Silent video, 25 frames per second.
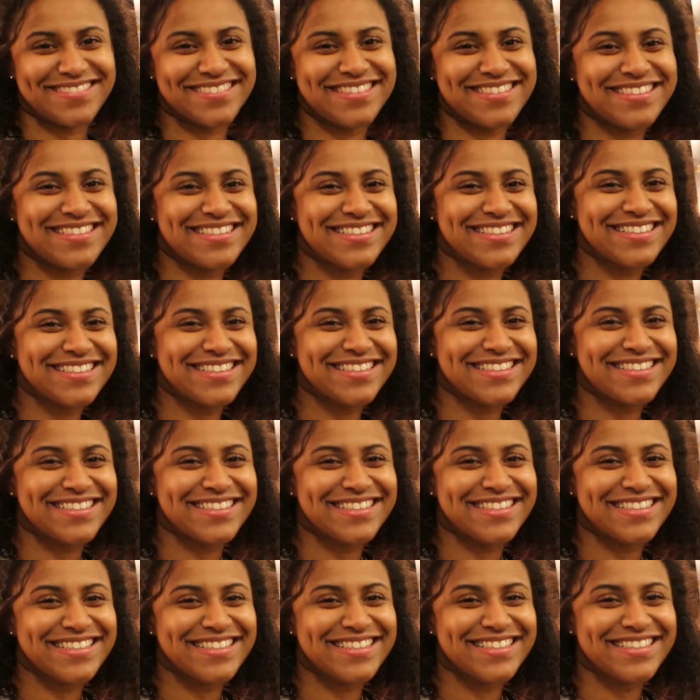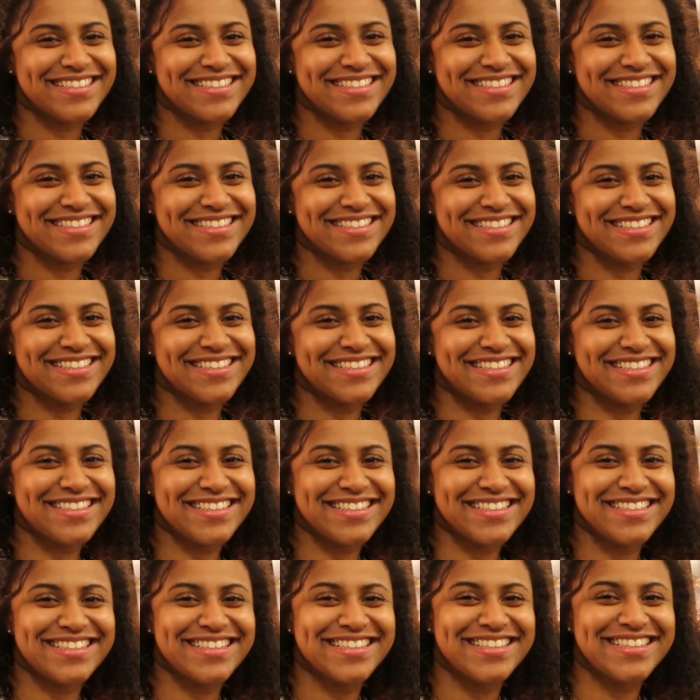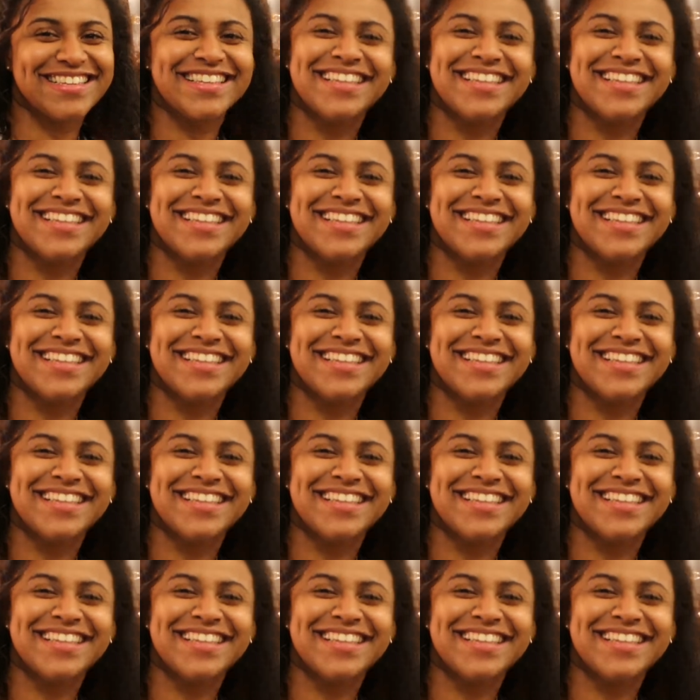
The person shown says nothing.